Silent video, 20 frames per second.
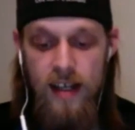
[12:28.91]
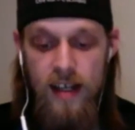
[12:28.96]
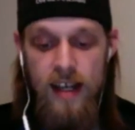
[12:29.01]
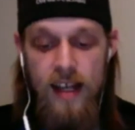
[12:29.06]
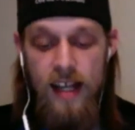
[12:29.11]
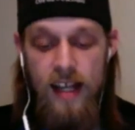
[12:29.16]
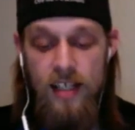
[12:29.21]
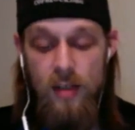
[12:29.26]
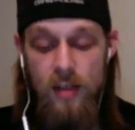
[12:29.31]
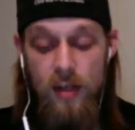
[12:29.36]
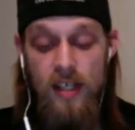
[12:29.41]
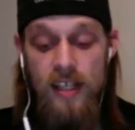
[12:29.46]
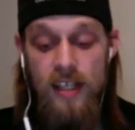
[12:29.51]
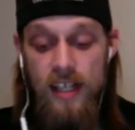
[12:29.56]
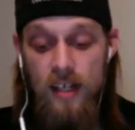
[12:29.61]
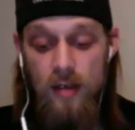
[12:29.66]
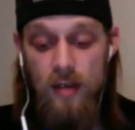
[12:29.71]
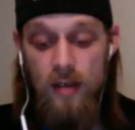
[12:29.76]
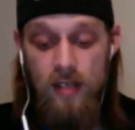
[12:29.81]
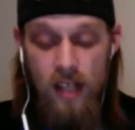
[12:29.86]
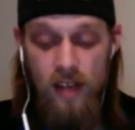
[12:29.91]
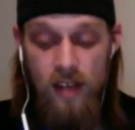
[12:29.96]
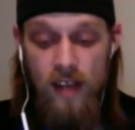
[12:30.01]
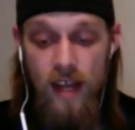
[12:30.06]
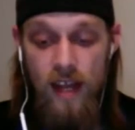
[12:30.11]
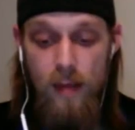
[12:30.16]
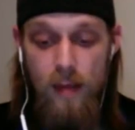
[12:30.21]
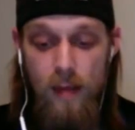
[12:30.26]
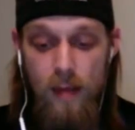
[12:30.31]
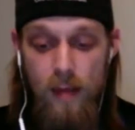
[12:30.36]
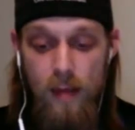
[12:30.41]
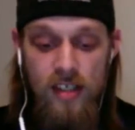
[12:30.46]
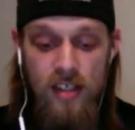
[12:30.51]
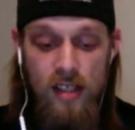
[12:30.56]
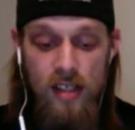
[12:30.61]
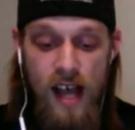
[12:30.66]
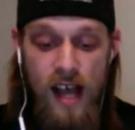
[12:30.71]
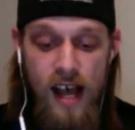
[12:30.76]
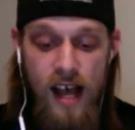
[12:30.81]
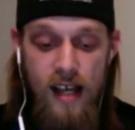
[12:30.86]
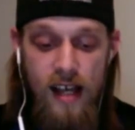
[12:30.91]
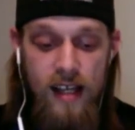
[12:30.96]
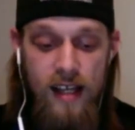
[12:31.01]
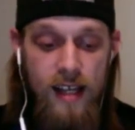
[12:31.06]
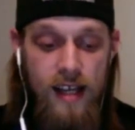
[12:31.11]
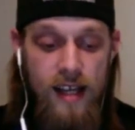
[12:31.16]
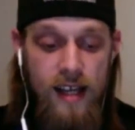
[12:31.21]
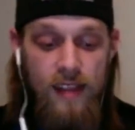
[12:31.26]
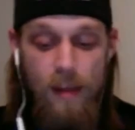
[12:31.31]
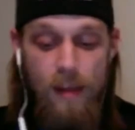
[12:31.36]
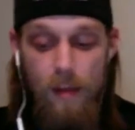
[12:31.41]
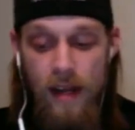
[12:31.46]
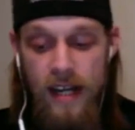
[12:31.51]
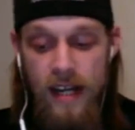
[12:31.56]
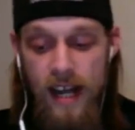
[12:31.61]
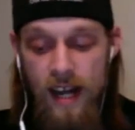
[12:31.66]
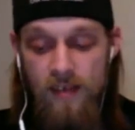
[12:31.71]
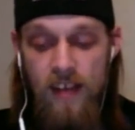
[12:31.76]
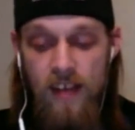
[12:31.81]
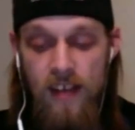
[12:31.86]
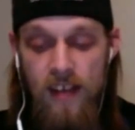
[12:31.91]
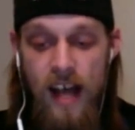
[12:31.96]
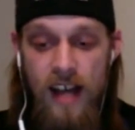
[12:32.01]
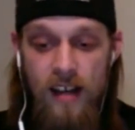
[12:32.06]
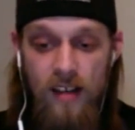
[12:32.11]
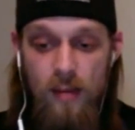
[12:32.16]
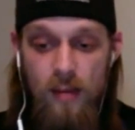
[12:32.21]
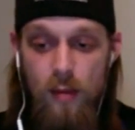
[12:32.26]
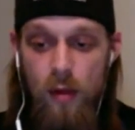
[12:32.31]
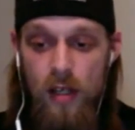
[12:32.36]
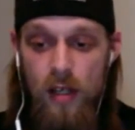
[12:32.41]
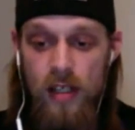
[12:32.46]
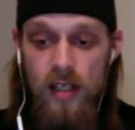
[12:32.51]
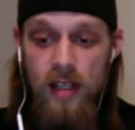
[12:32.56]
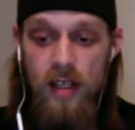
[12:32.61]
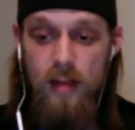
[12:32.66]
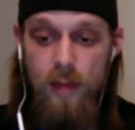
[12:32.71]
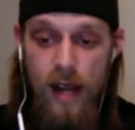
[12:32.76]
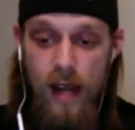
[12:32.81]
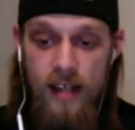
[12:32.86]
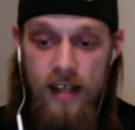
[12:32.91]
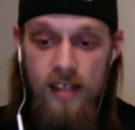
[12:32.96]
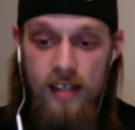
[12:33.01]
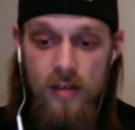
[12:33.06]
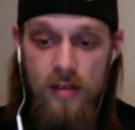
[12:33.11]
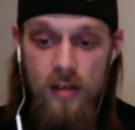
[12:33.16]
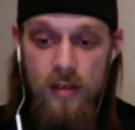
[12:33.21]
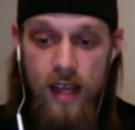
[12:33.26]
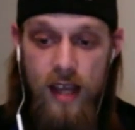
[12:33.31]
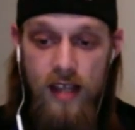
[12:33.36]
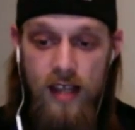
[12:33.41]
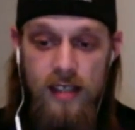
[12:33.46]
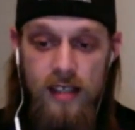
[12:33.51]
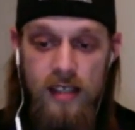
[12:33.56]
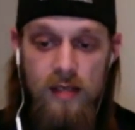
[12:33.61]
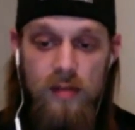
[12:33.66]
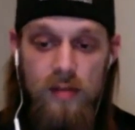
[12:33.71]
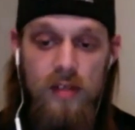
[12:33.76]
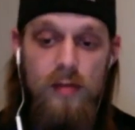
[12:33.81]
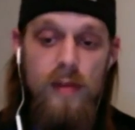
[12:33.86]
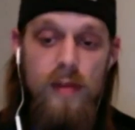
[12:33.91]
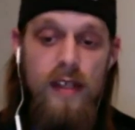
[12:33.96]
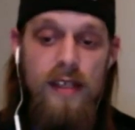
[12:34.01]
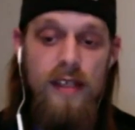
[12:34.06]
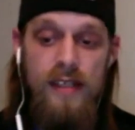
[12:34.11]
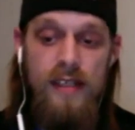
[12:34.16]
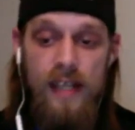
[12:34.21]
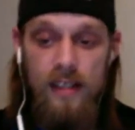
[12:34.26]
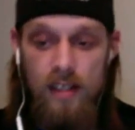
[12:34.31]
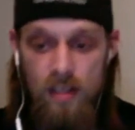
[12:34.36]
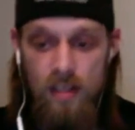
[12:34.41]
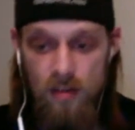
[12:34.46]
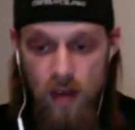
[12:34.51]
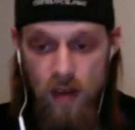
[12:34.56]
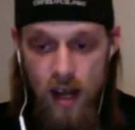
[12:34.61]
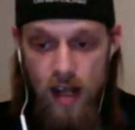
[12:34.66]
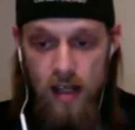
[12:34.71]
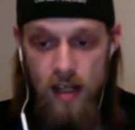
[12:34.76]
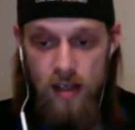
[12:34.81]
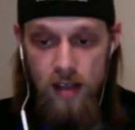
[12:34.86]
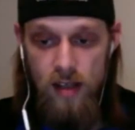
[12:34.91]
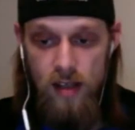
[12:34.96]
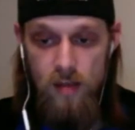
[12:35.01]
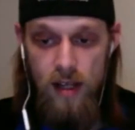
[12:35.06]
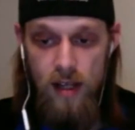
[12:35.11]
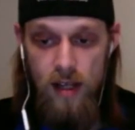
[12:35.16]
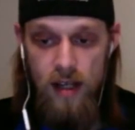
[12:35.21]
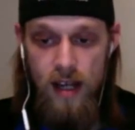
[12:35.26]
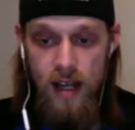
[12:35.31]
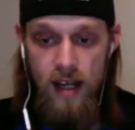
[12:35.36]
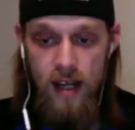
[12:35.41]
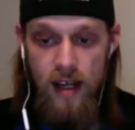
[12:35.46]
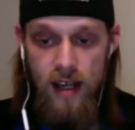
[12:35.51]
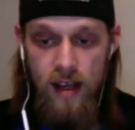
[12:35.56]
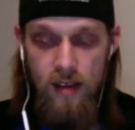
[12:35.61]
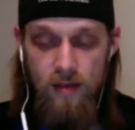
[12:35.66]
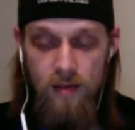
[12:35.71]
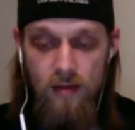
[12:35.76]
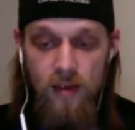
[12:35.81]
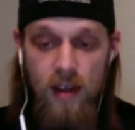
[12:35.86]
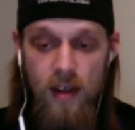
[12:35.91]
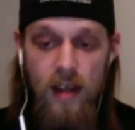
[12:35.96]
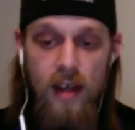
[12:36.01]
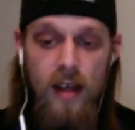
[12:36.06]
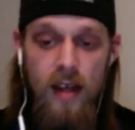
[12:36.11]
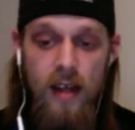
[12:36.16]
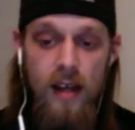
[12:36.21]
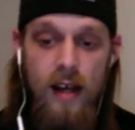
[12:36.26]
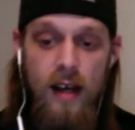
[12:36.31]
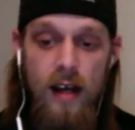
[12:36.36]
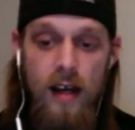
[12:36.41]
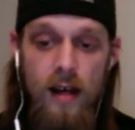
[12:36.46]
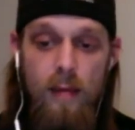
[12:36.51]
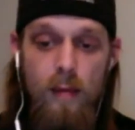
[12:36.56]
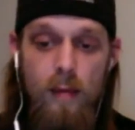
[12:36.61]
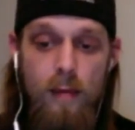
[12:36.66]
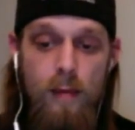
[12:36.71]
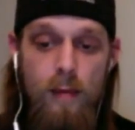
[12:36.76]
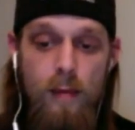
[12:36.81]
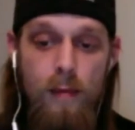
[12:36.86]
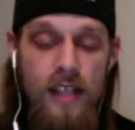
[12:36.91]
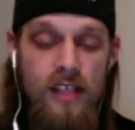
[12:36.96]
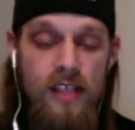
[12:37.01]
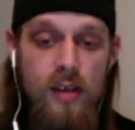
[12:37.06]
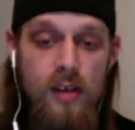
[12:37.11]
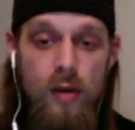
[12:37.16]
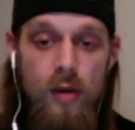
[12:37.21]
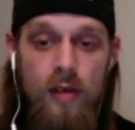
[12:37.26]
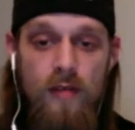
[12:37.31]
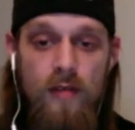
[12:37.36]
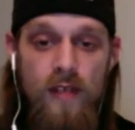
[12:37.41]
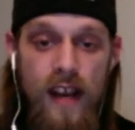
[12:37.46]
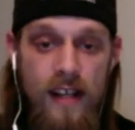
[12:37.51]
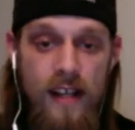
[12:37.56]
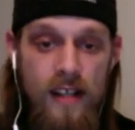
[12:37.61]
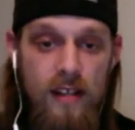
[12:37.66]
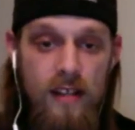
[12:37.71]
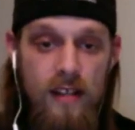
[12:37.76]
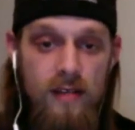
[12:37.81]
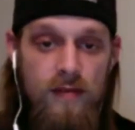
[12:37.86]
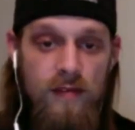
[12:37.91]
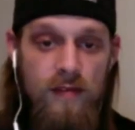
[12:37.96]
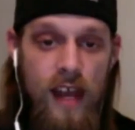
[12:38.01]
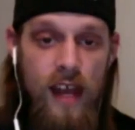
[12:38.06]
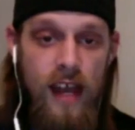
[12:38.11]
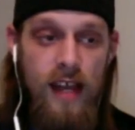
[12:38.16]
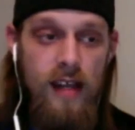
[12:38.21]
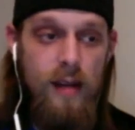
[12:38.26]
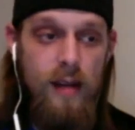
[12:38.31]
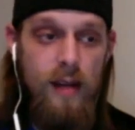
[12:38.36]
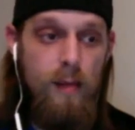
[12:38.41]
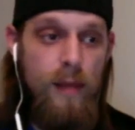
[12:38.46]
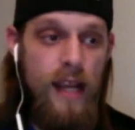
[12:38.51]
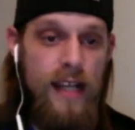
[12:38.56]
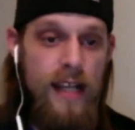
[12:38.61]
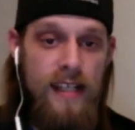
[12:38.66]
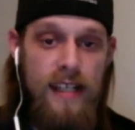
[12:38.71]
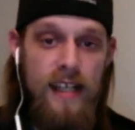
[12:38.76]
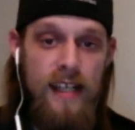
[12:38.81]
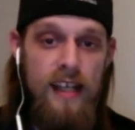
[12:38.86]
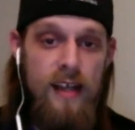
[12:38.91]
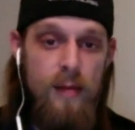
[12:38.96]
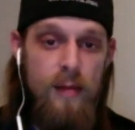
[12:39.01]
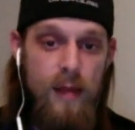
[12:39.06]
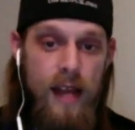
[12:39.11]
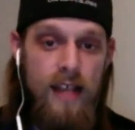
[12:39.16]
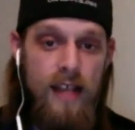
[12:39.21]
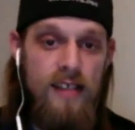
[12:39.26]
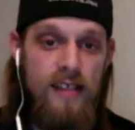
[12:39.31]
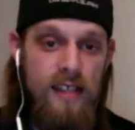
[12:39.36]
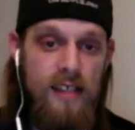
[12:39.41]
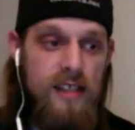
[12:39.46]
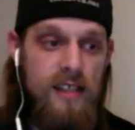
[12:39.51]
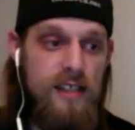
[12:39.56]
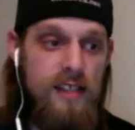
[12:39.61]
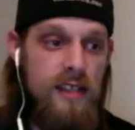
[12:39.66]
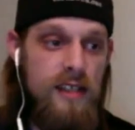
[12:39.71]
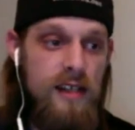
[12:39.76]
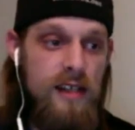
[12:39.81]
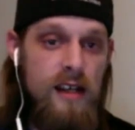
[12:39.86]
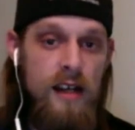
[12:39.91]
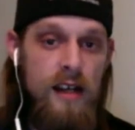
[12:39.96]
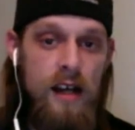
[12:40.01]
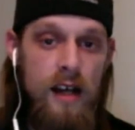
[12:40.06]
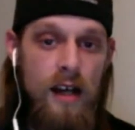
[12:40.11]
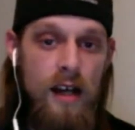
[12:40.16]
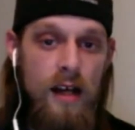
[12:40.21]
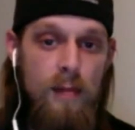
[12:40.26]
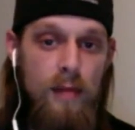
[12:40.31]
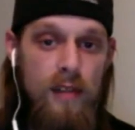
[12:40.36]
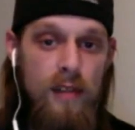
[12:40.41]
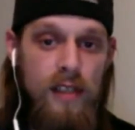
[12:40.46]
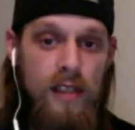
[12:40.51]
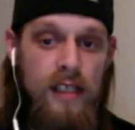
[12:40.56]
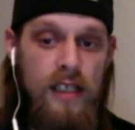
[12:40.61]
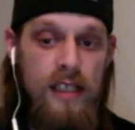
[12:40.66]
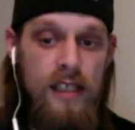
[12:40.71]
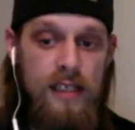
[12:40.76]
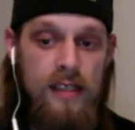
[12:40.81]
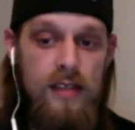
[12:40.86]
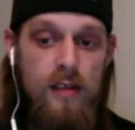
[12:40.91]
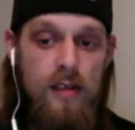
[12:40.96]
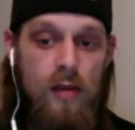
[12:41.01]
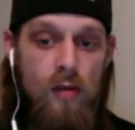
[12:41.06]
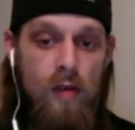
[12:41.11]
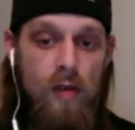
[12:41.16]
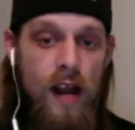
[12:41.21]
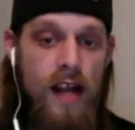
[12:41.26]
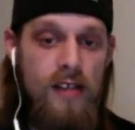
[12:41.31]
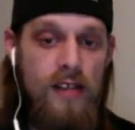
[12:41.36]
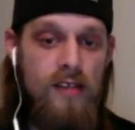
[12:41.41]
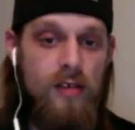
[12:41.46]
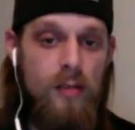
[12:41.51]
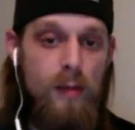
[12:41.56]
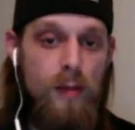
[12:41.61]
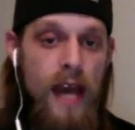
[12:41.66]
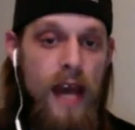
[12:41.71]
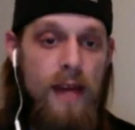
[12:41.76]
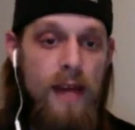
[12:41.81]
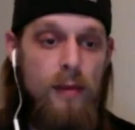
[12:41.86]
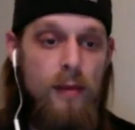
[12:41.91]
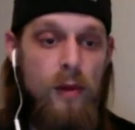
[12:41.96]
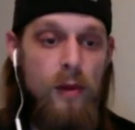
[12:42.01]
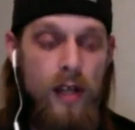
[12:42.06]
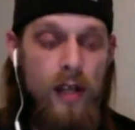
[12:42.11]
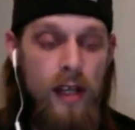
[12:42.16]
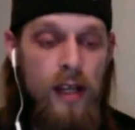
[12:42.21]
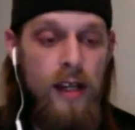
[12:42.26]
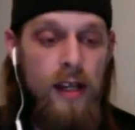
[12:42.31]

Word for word: And so a deal done that back in July, they might not have gotten to the point to combine his two cases, which means at the trial they might not have uh, been so effective at painting him as this uh, police harasser bad boy.